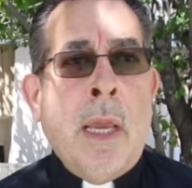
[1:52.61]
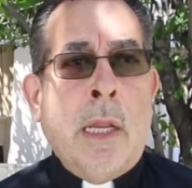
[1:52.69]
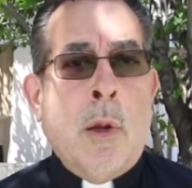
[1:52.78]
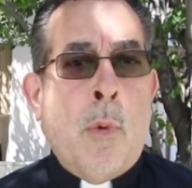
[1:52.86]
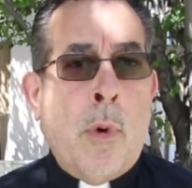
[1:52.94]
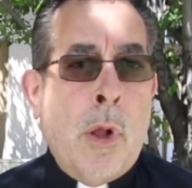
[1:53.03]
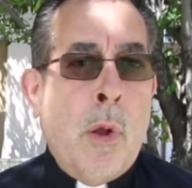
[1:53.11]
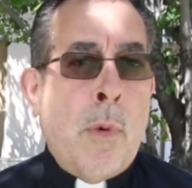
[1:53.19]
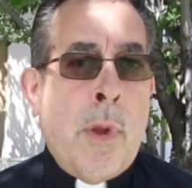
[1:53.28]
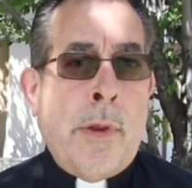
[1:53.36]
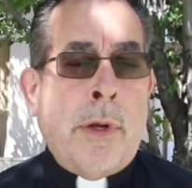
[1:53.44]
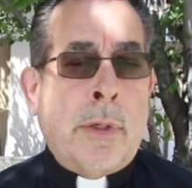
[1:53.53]
In a world
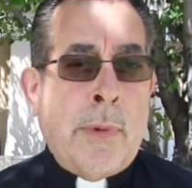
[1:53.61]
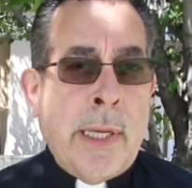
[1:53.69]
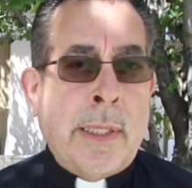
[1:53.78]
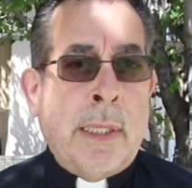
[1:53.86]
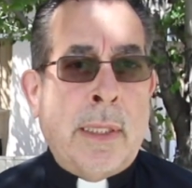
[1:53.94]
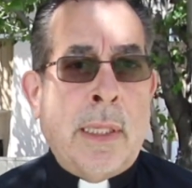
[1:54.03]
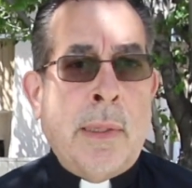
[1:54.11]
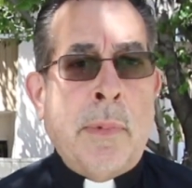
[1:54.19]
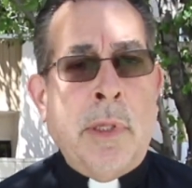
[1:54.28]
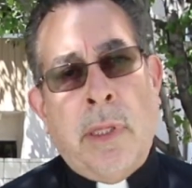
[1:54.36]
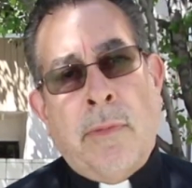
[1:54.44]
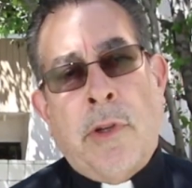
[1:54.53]
where there's
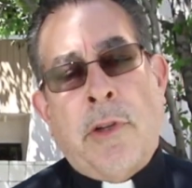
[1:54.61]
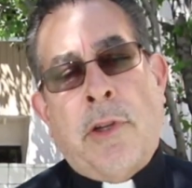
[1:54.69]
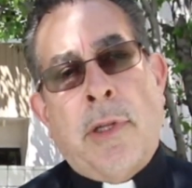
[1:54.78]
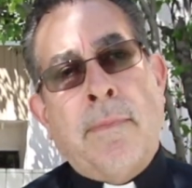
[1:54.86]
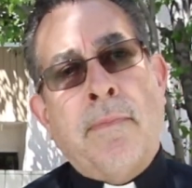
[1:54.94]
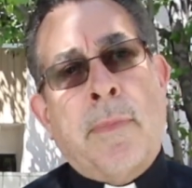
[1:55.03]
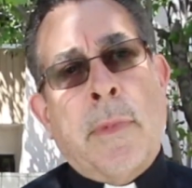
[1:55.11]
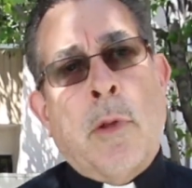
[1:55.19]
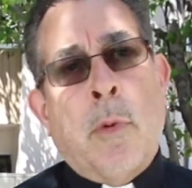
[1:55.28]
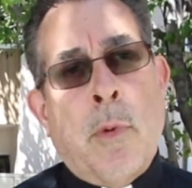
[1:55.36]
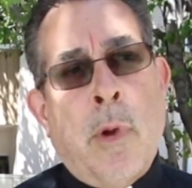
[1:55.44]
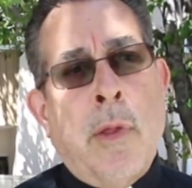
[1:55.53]
racism and division, in
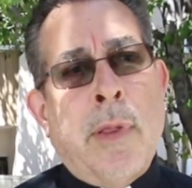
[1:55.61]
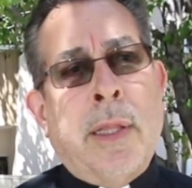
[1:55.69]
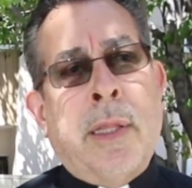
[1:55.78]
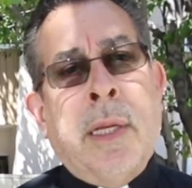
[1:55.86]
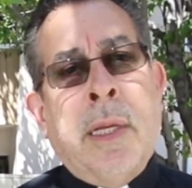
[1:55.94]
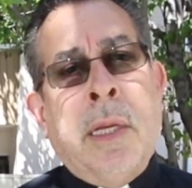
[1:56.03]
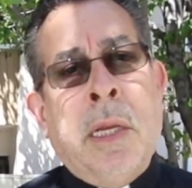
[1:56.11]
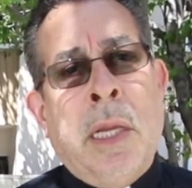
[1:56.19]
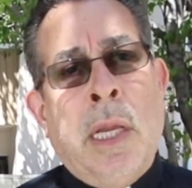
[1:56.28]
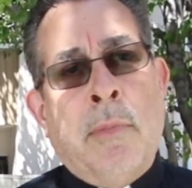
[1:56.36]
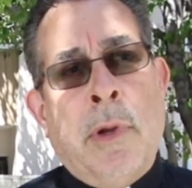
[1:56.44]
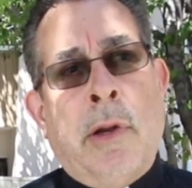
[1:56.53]
a world that
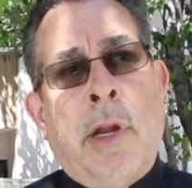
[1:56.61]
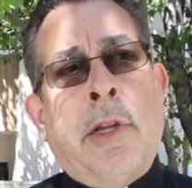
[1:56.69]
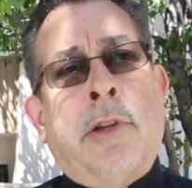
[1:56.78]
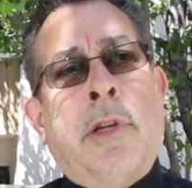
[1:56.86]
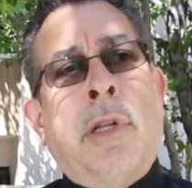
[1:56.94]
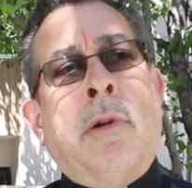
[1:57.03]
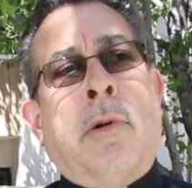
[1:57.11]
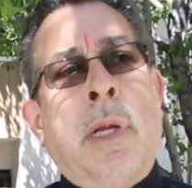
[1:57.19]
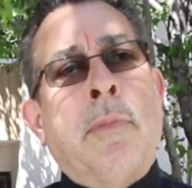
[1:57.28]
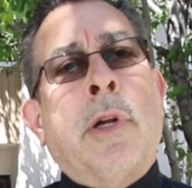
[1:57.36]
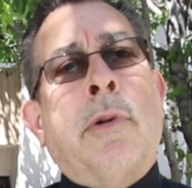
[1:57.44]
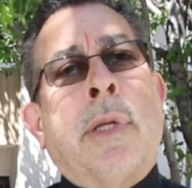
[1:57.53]
immigration or
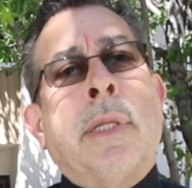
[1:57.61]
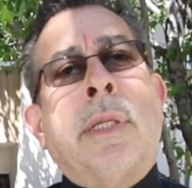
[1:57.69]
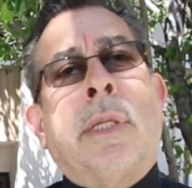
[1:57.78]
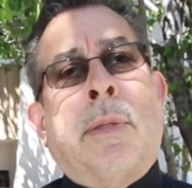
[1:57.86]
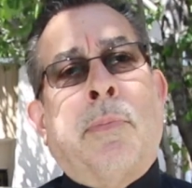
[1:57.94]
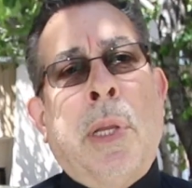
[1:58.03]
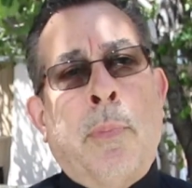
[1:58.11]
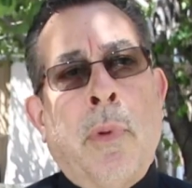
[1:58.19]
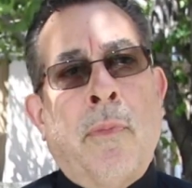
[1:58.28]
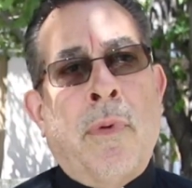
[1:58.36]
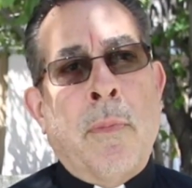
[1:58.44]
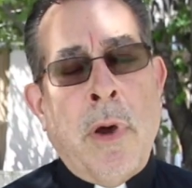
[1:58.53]
immigrants,
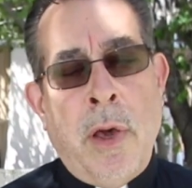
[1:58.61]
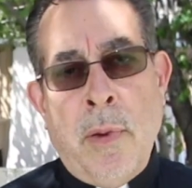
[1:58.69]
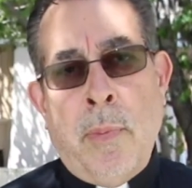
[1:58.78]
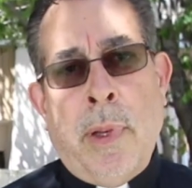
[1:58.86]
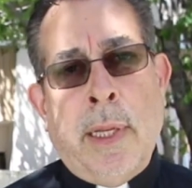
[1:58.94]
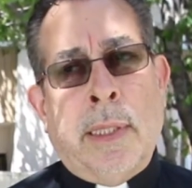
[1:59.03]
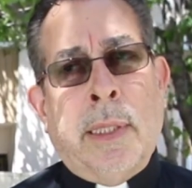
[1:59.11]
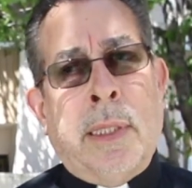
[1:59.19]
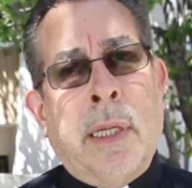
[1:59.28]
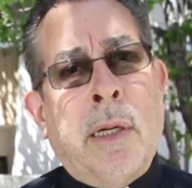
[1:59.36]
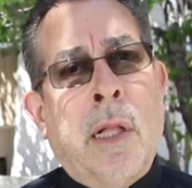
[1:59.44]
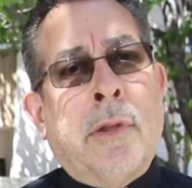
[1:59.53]
people from other
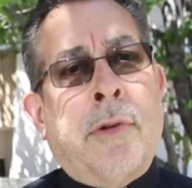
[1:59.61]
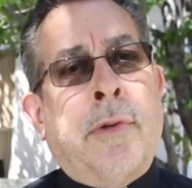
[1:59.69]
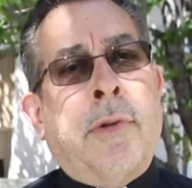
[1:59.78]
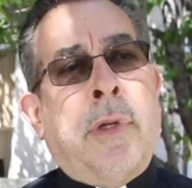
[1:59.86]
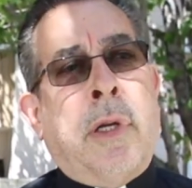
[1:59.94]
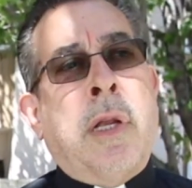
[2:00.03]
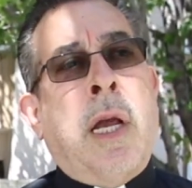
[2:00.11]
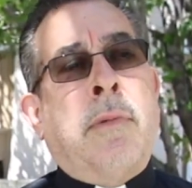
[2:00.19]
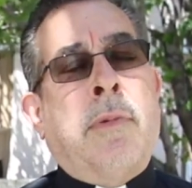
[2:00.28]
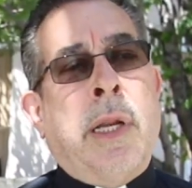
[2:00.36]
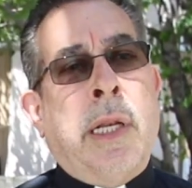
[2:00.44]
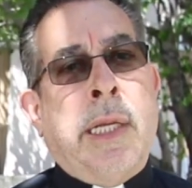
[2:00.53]
places and cultures are
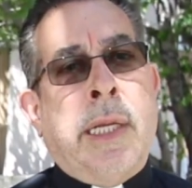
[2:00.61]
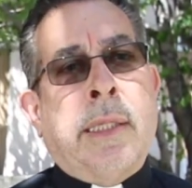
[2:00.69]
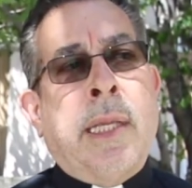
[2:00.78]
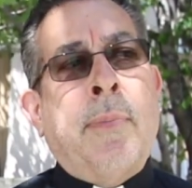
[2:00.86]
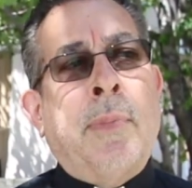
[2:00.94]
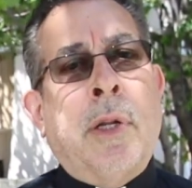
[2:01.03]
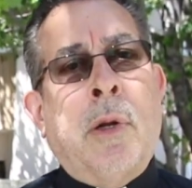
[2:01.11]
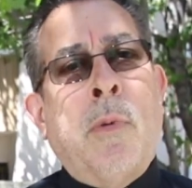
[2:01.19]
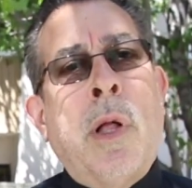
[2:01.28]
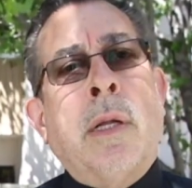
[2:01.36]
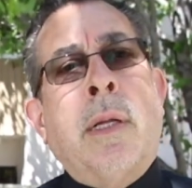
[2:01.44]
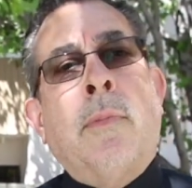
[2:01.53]
not readily accepted or
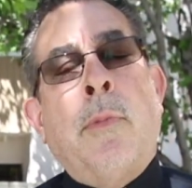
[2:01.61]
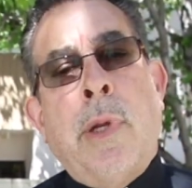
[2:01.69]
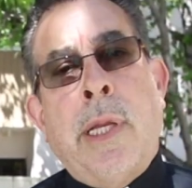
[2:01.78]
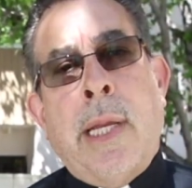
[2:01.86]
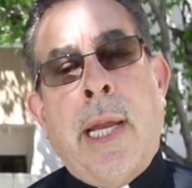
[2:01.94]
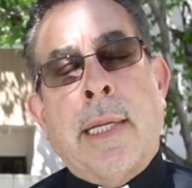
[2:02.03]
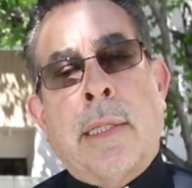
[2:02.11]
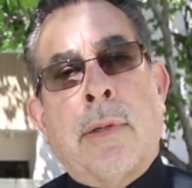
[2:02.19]
welcome, we as